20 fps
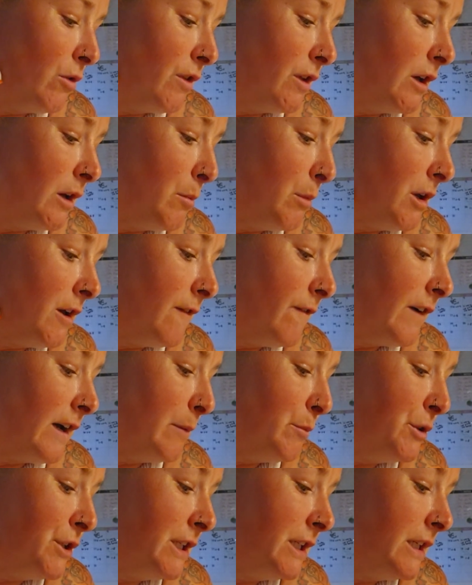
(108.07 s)
them if I
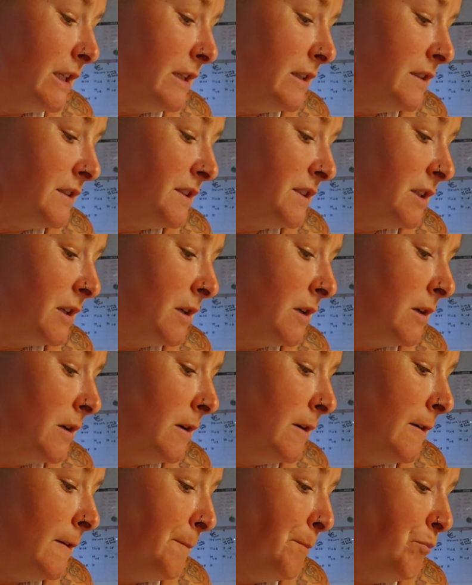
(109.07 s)
please.
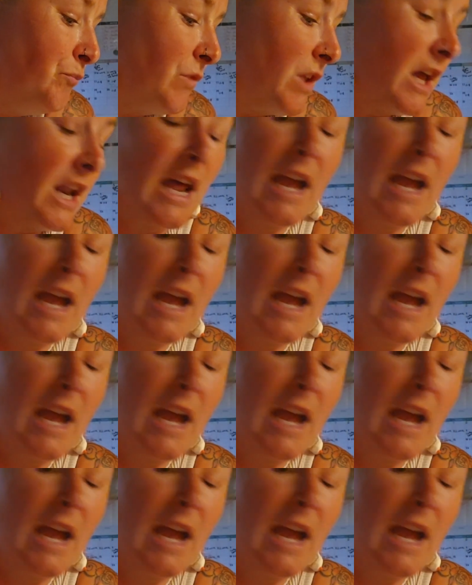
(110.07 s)
And I